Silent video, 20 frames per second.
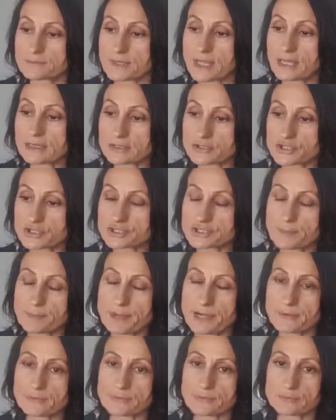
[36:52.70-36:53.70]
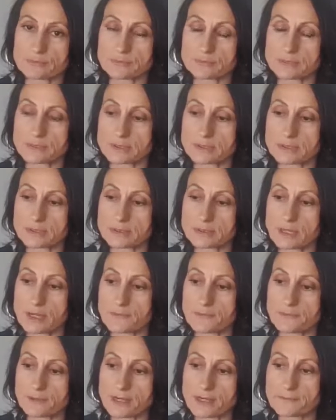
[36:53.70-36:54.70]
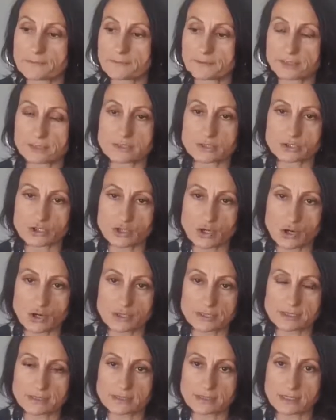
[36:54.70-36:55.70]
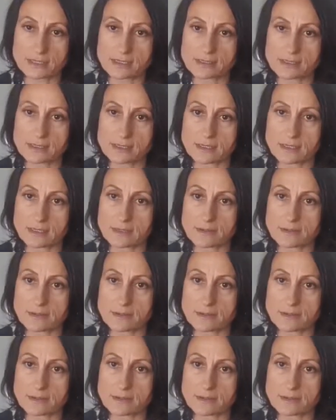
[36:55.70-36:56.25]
allergies, apart from anaphylactic shocks. And